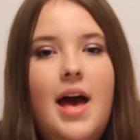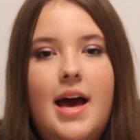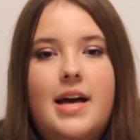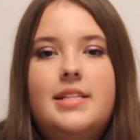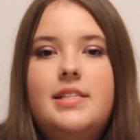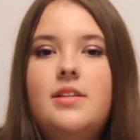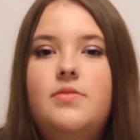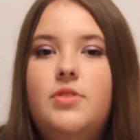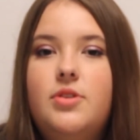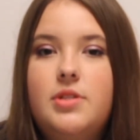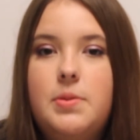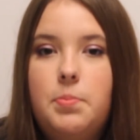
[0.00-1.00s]
as if
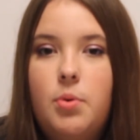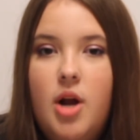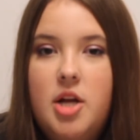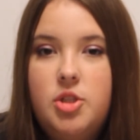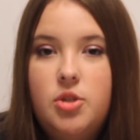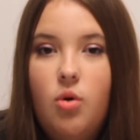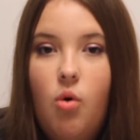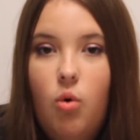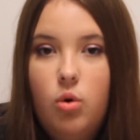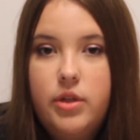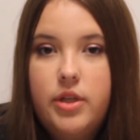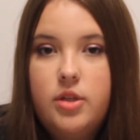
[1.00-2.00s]
there's a pressure
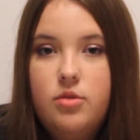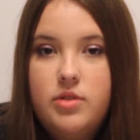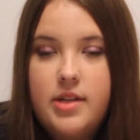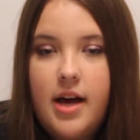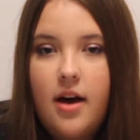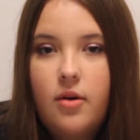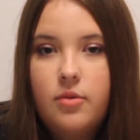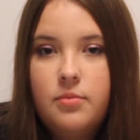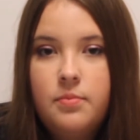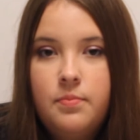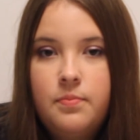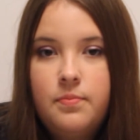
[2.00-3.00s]
holding you down,